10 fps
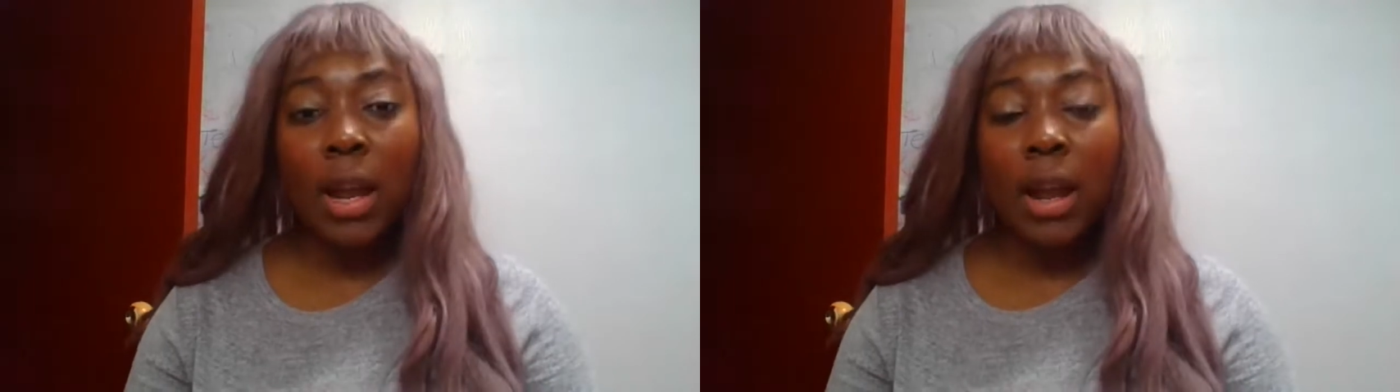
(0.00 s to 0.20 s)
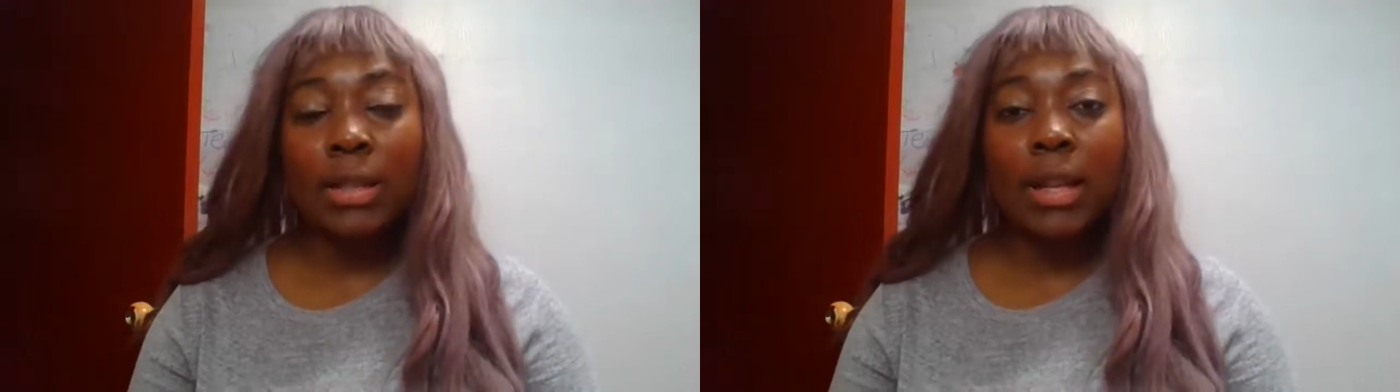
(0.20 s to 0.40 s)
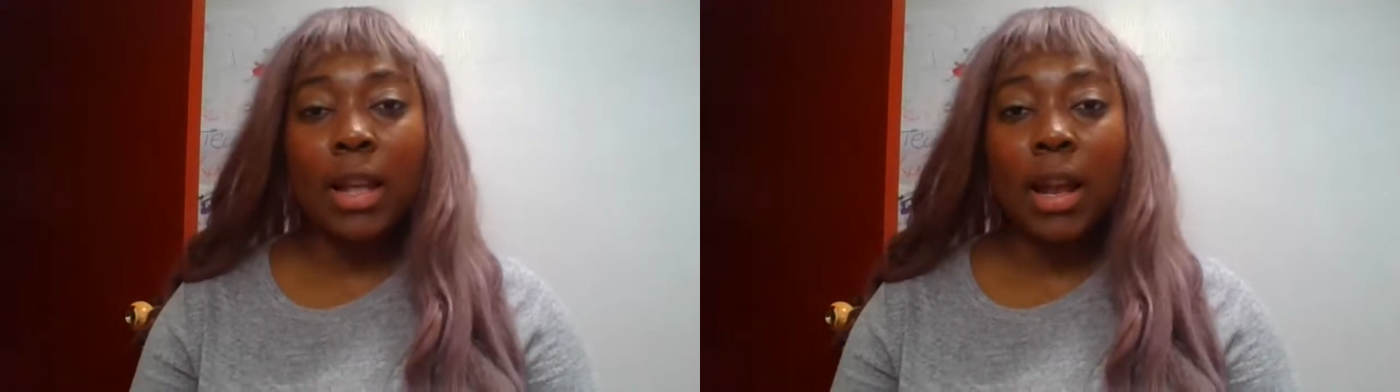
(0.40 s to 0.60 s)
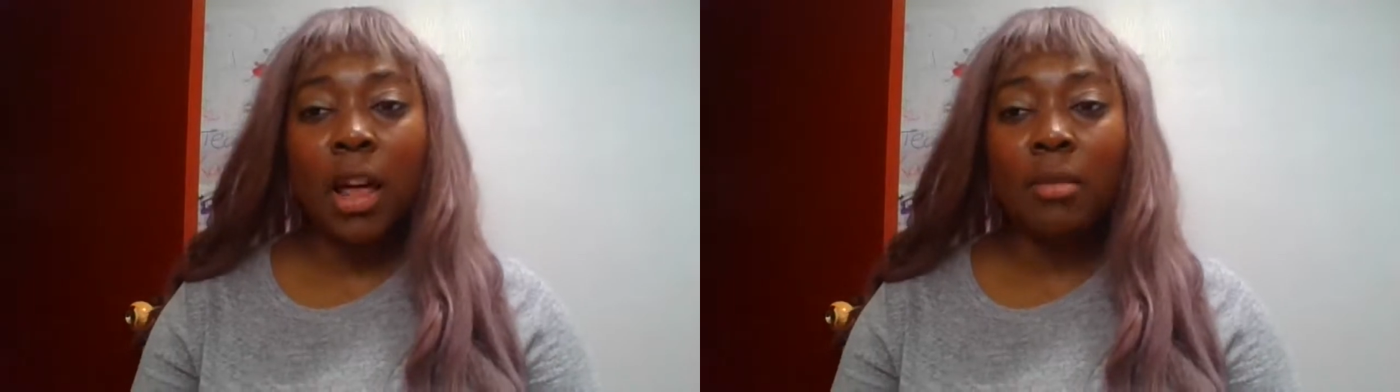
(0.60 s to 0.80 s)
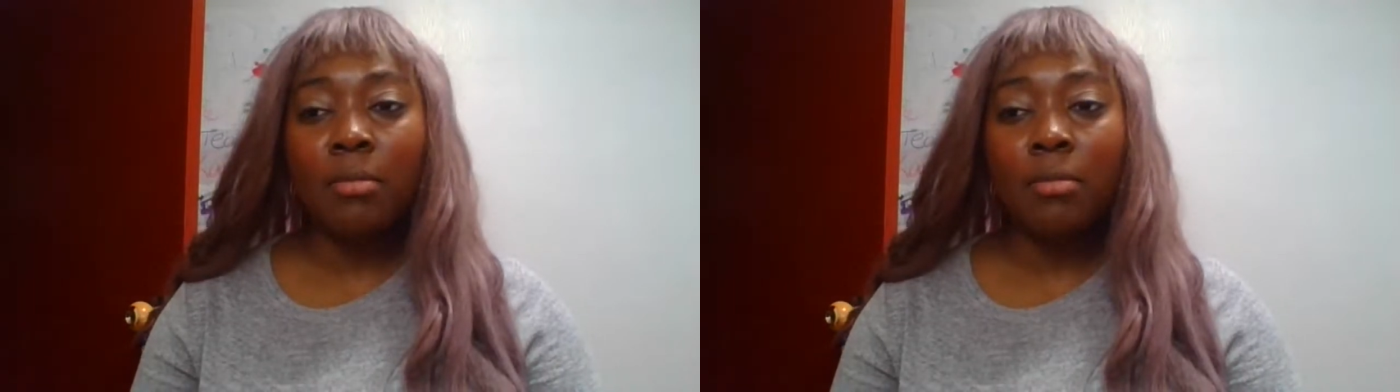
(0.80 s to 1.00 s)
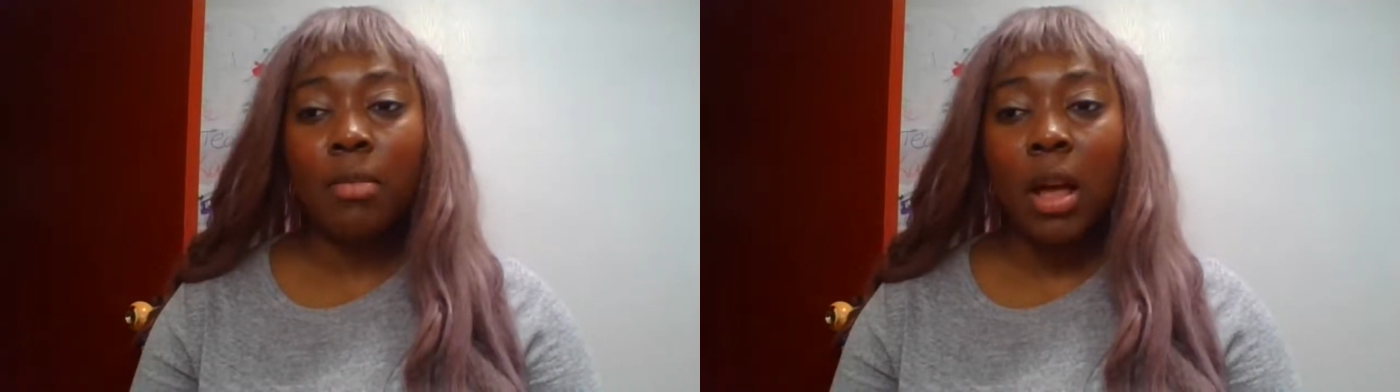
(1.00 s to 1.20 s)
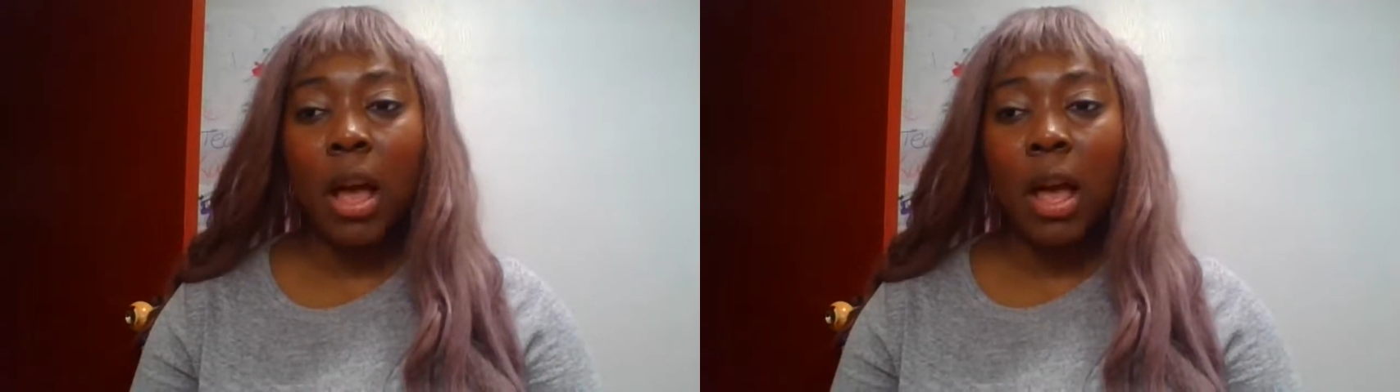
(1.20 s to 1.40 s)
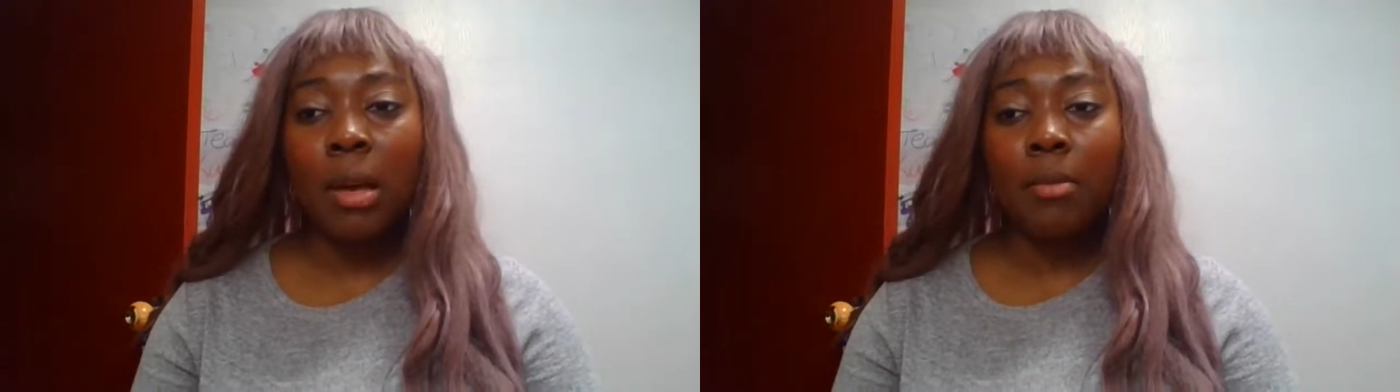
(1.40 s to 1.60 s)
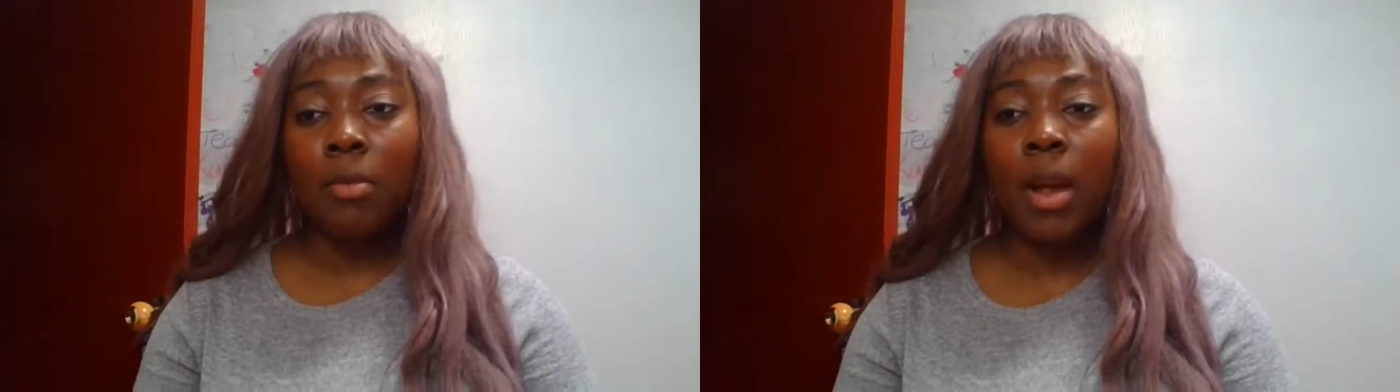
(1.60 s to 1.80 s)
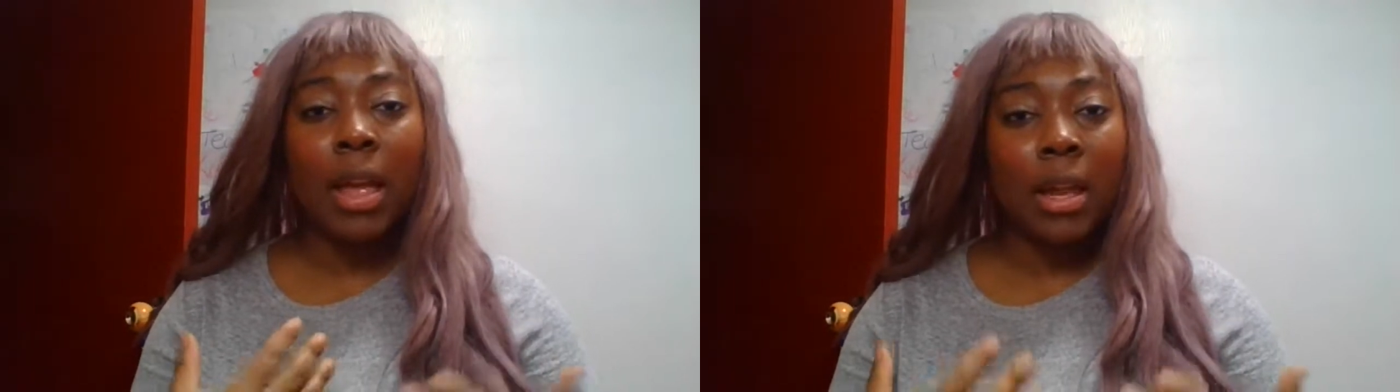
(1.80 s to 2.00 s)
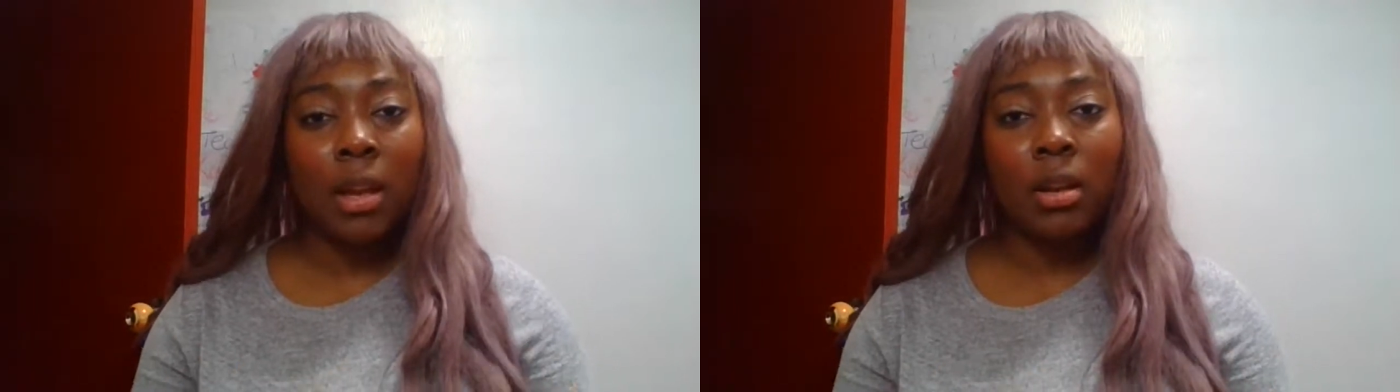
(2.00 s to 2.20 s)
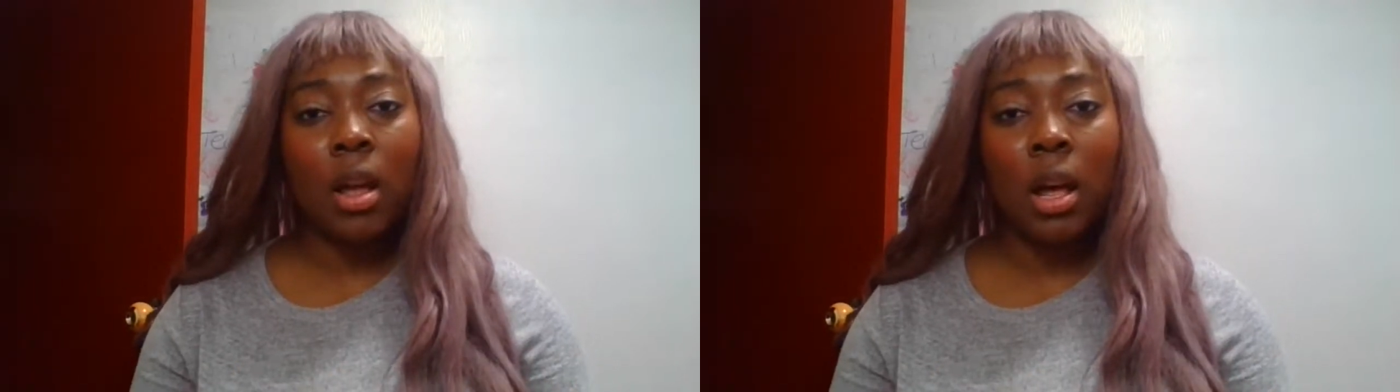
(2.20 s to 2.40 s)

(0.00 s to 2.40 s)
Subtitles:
And I said, I'm Ren.